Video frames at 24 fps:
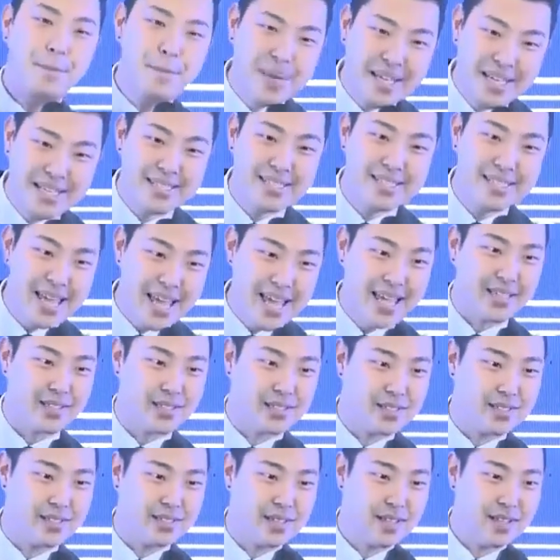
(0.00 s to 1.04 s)

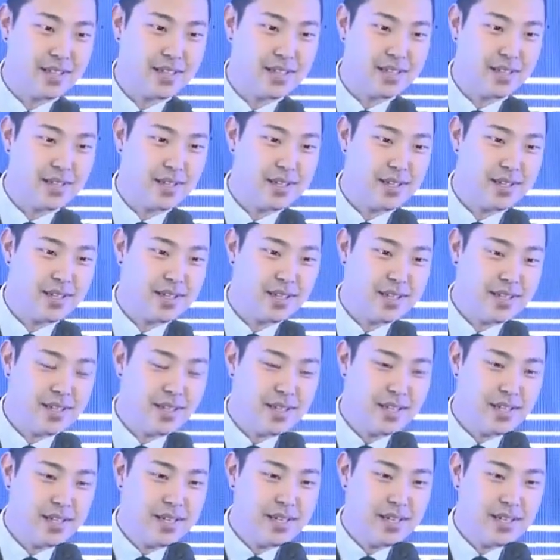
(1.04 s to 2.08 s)
business.
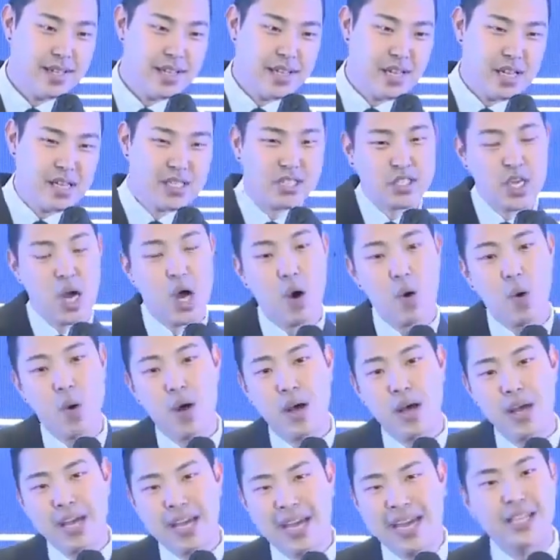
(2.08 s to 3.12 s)
So
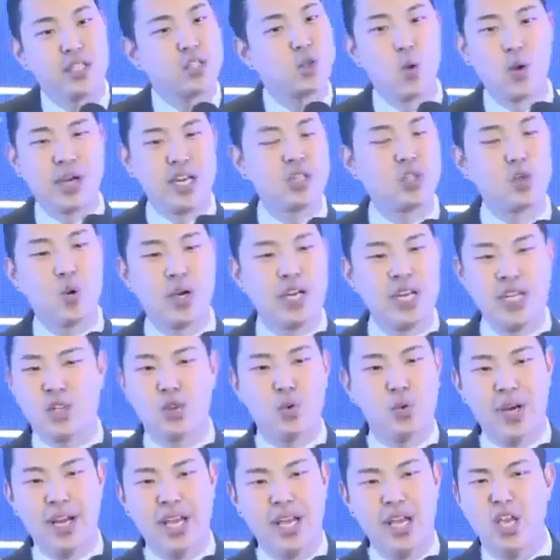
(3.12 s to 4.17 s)
in
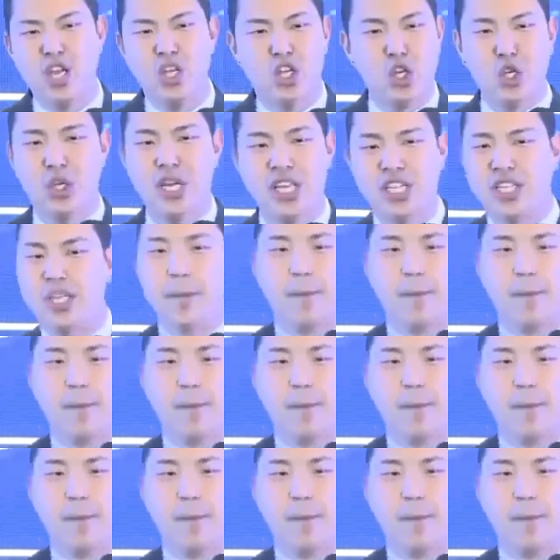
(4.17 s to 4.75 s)
2023, you need